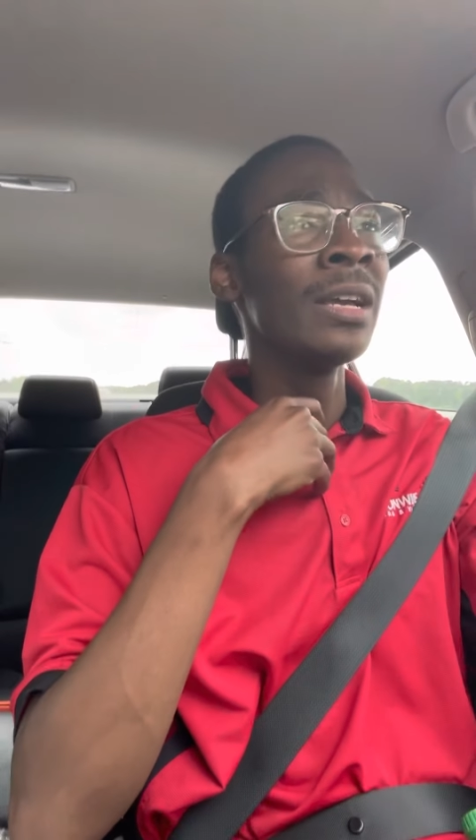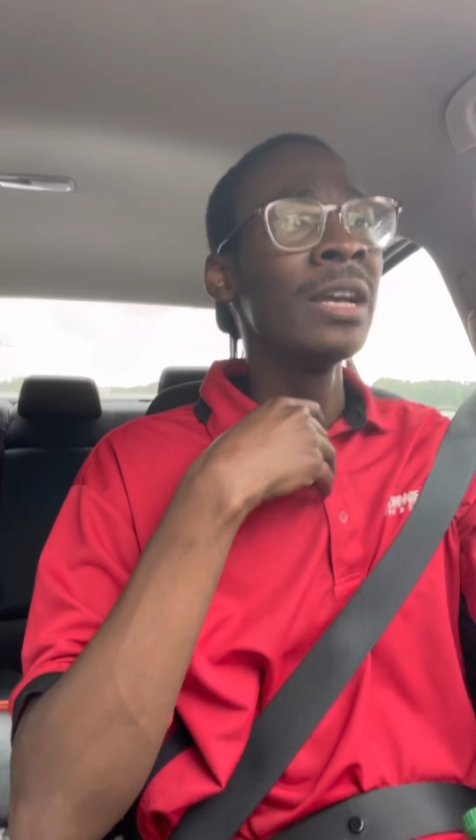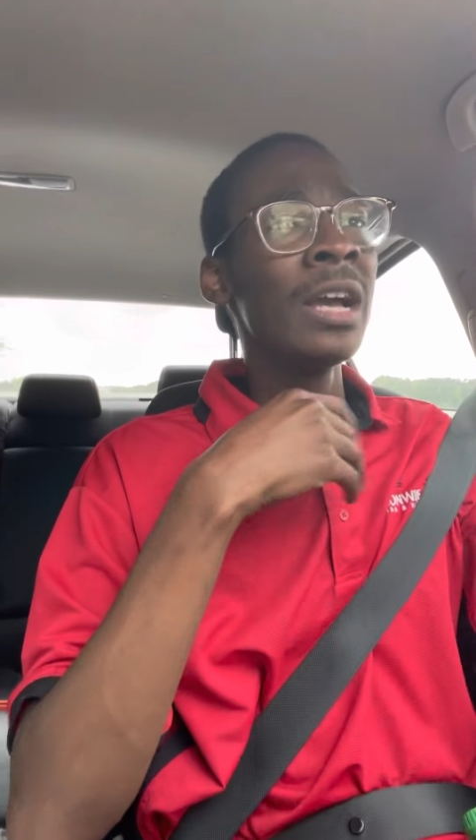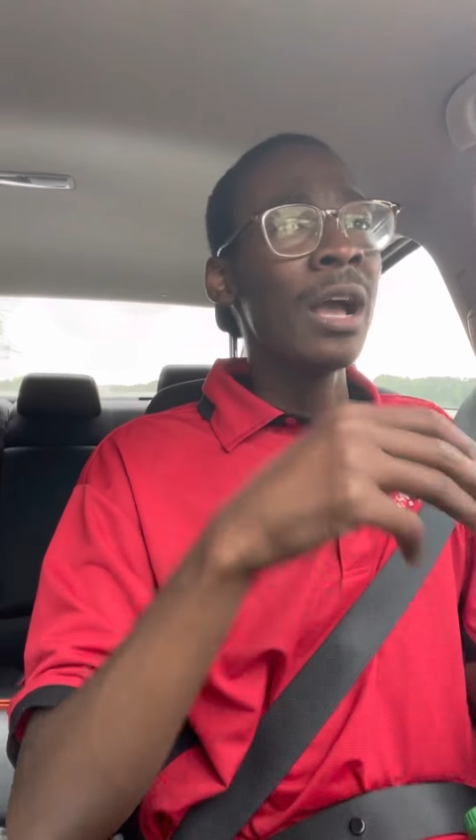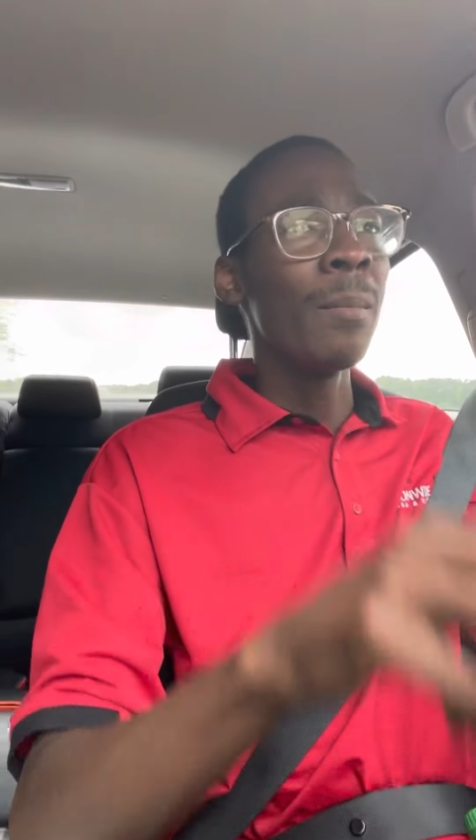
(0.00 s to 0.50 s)

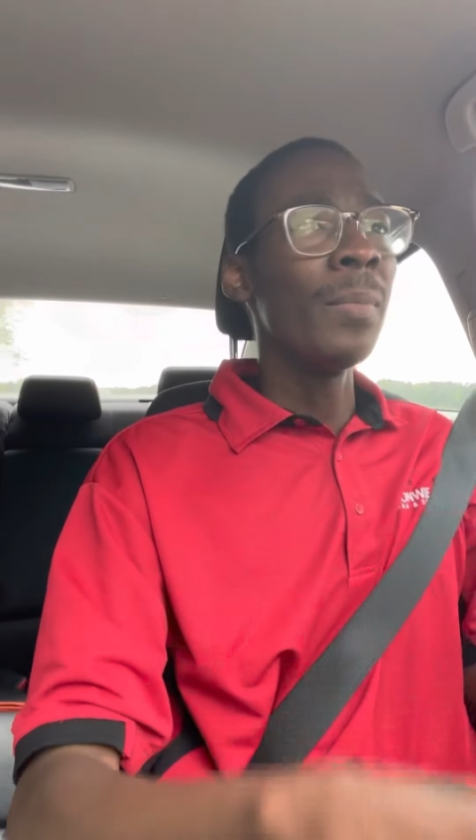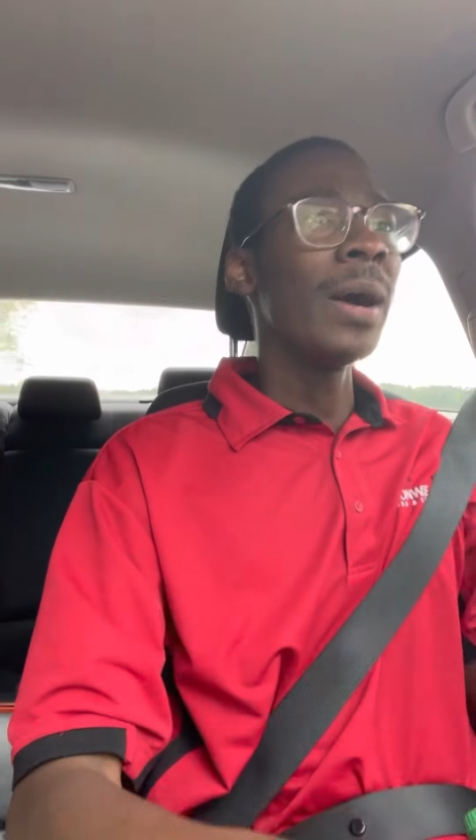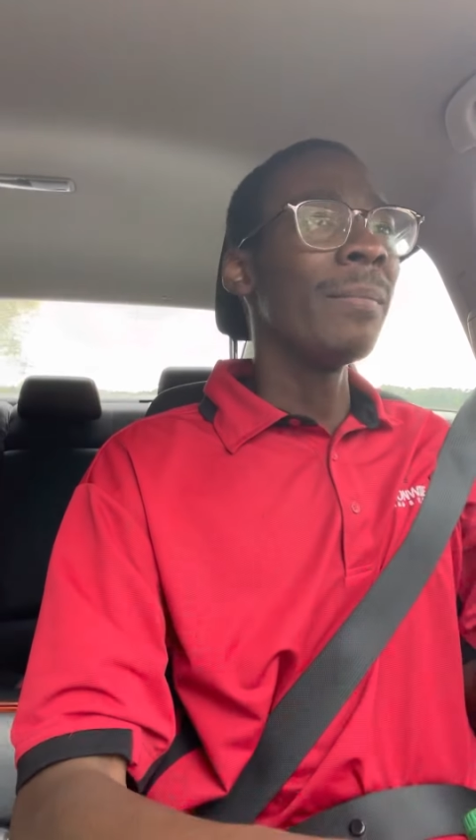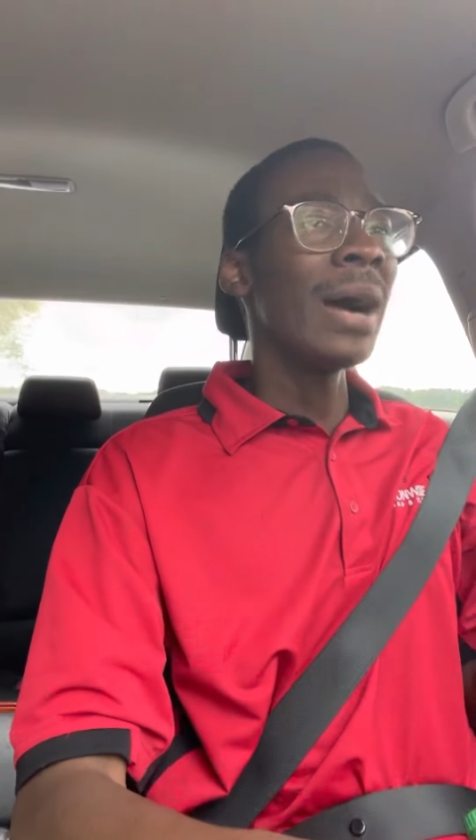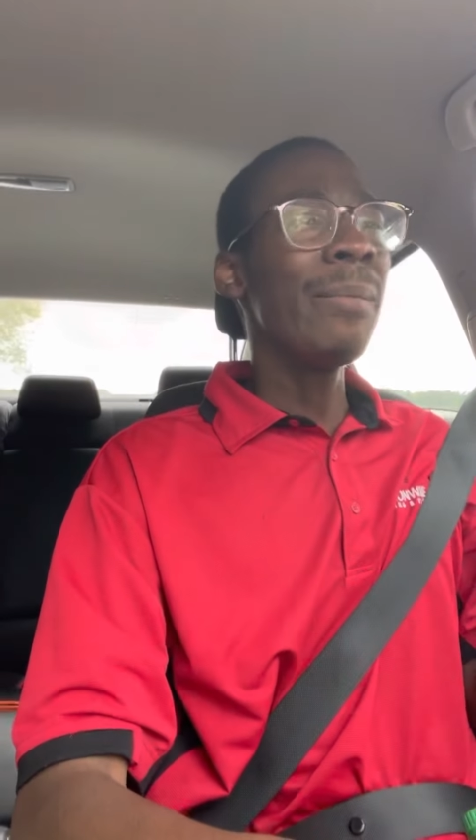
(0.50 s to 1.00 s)

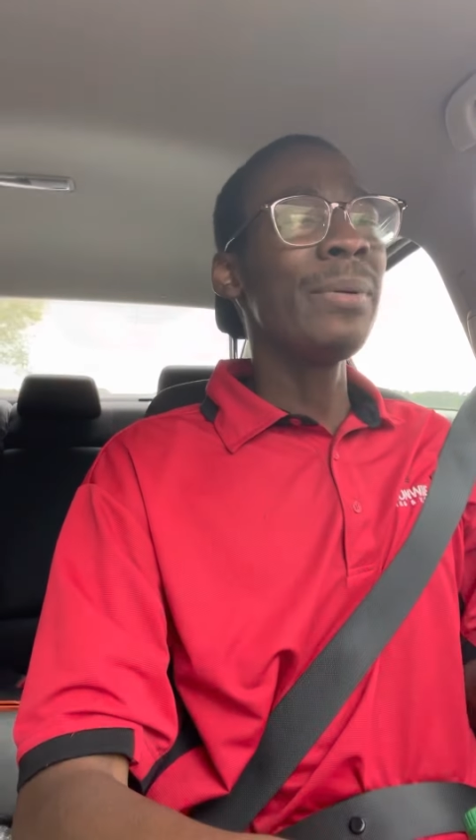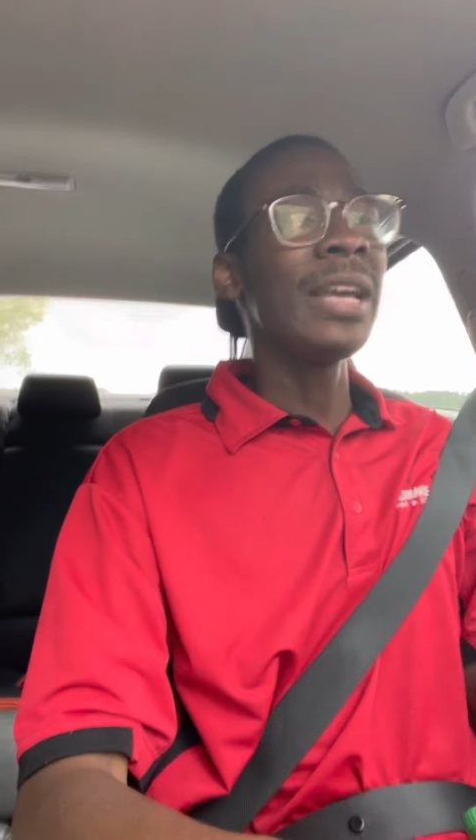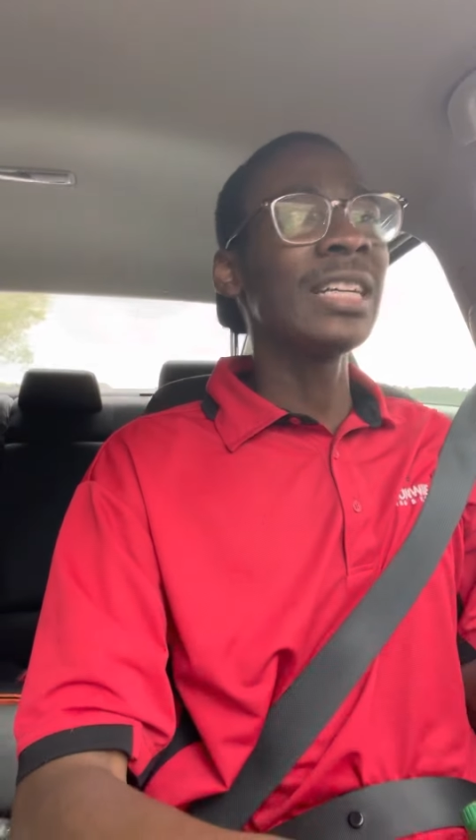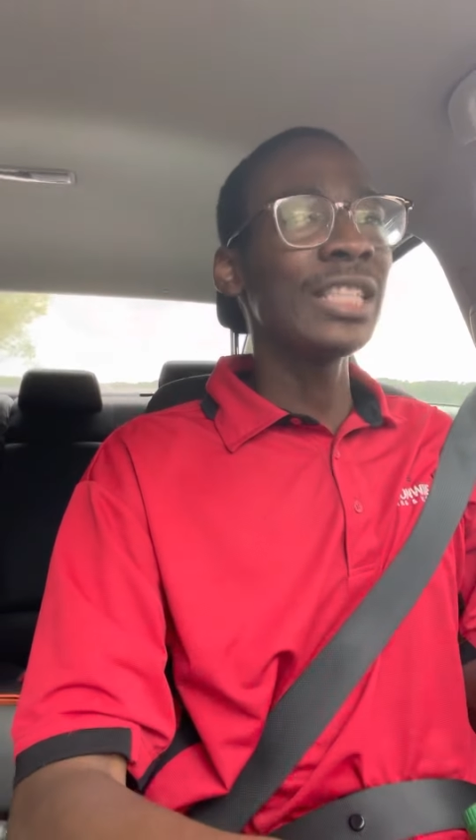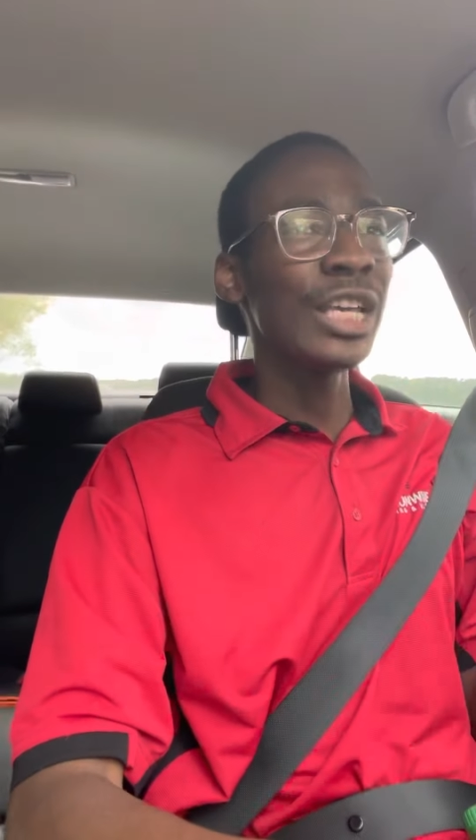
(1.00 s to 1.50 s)
But my
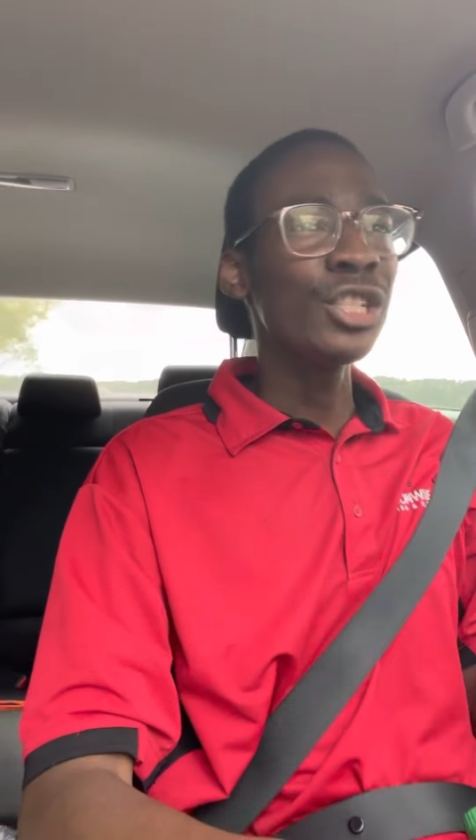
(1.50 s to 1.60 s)
biggest